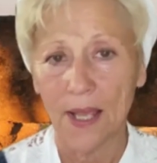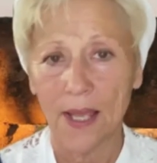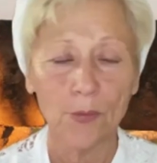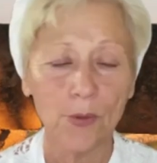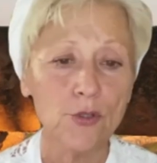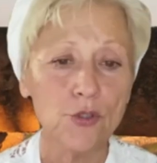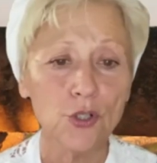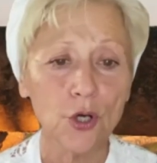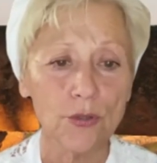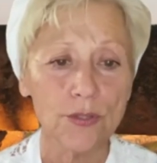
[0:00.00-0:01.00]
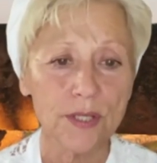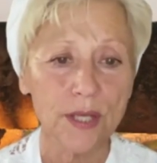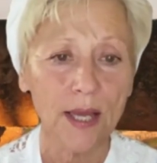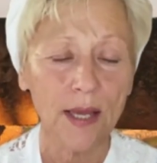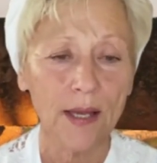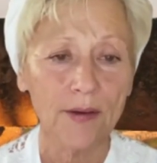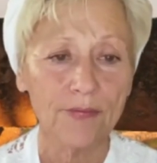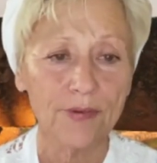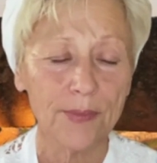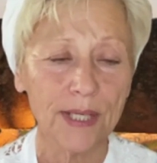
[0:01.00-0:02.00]
I'm going to quote
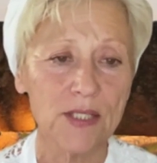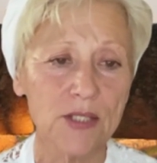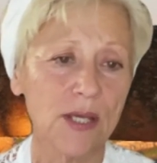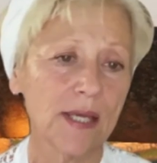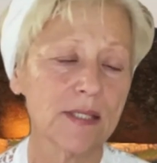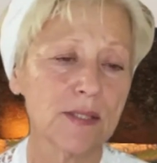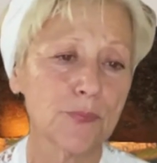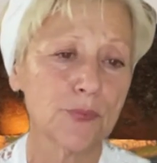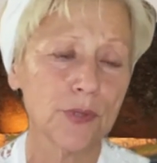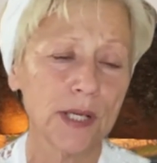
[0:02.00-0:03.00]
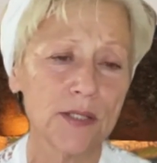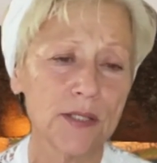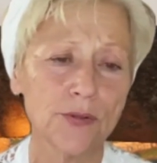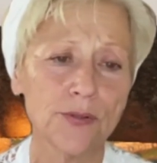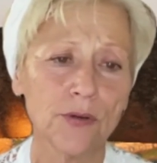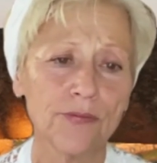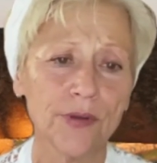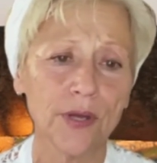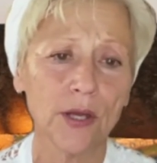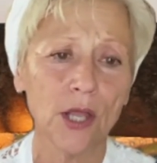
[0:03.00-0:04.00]
from an excerpt of
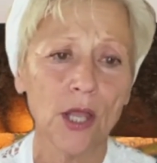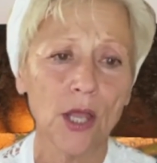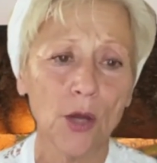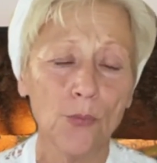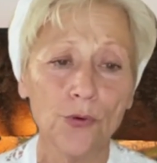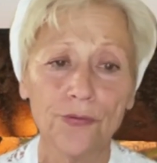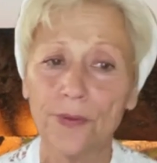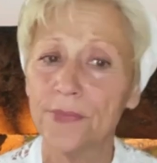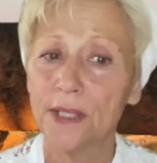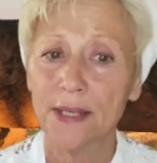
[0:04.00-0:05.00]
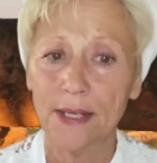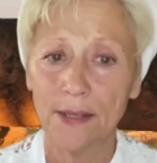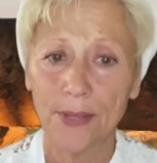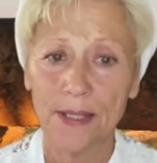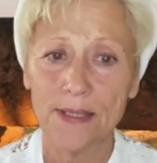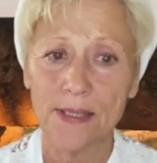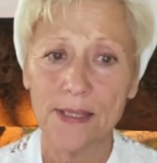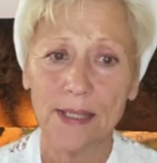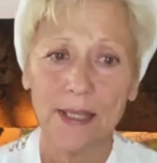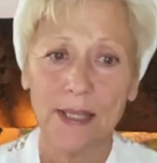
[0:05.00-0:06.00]
a book from Daniel Elbaz
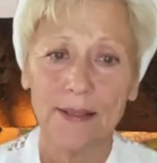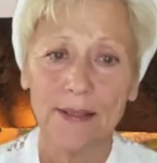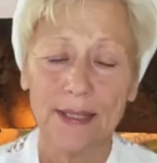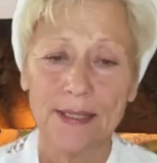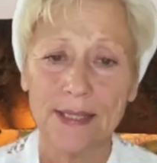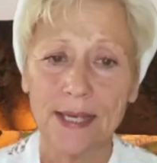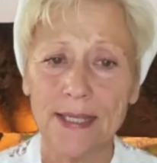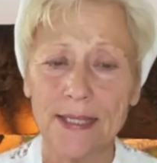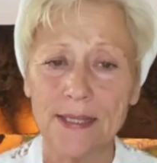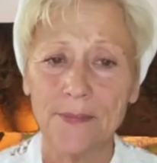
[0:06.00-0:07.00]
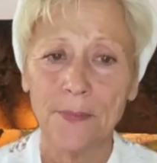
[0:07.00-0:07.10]
that says,